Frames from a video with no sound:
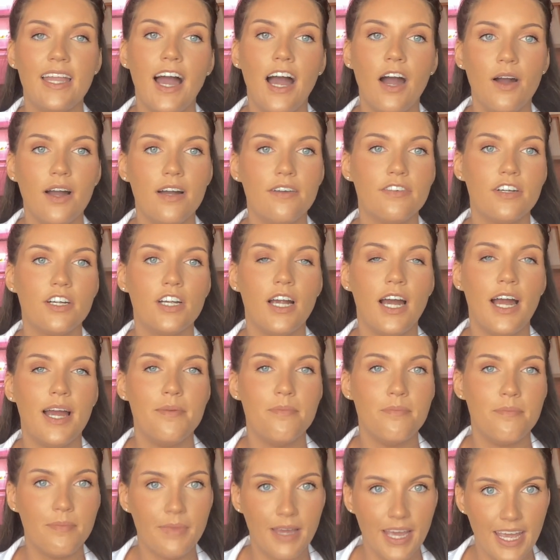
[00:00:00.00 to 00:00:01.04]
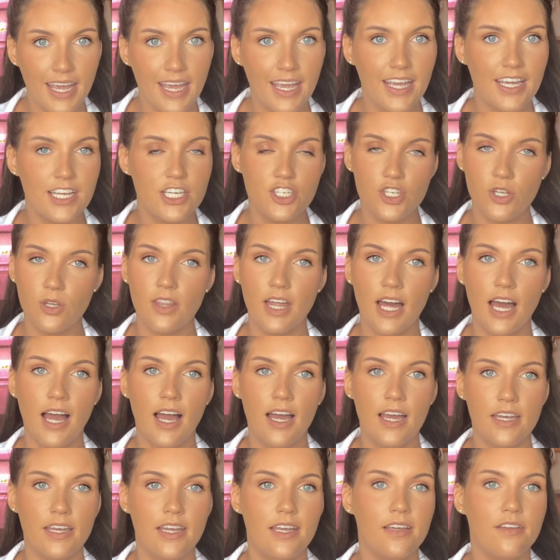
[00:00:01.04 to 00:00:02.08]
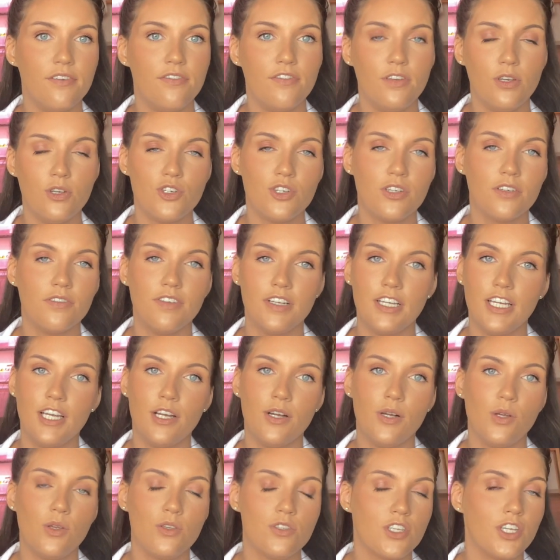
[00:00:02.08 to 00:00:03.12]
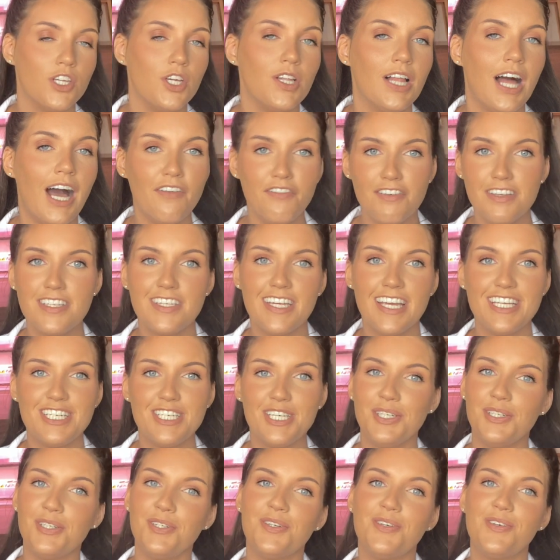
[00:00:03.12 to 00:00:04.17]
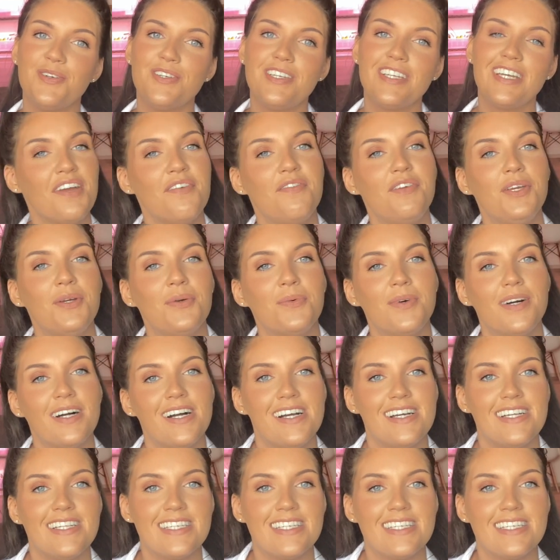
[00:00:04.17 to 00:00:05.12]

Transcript: However, I may do that in a future video, so you'll have to stay tuned if you want